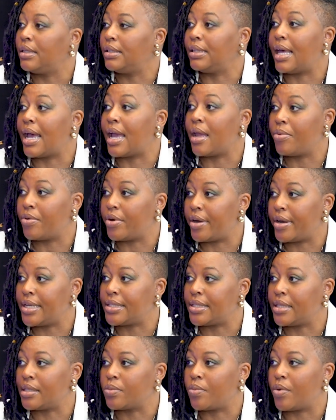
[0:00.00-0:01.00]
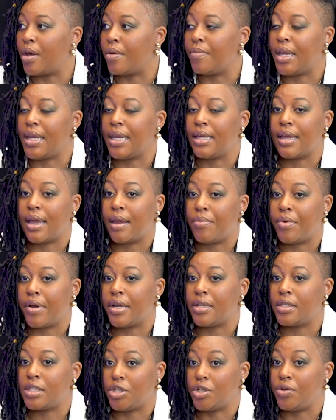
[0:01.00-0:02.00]
Libraries as well. Many
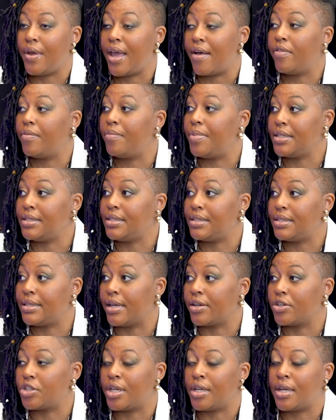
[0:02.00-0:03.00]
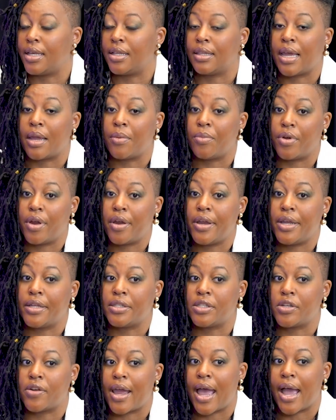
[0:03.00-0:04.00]
libraries do have a business section, and
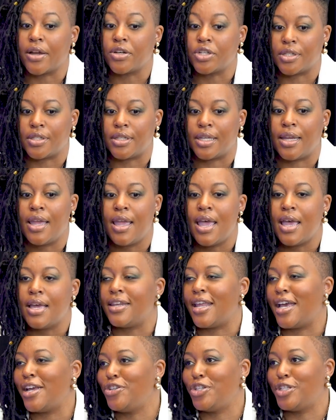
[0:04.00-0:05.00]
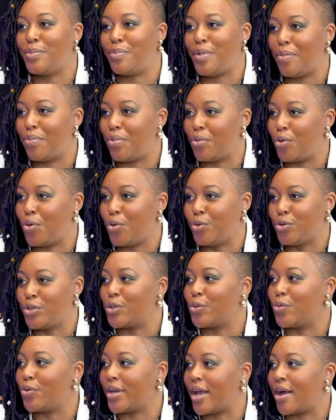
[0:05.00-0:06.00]
librarians are actually not just people who
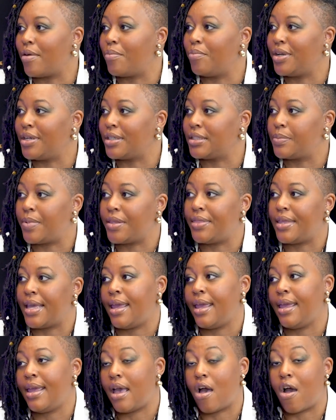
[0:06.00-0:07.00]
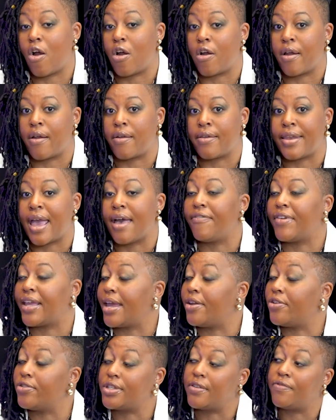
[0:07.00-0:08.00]
sort out books, but they are
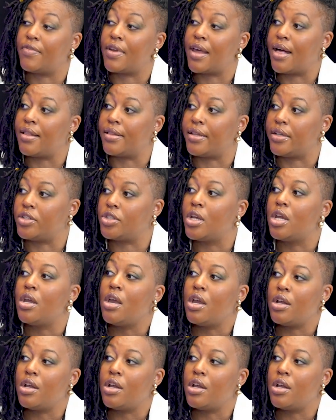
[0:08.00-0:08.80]
navigators of knowledge.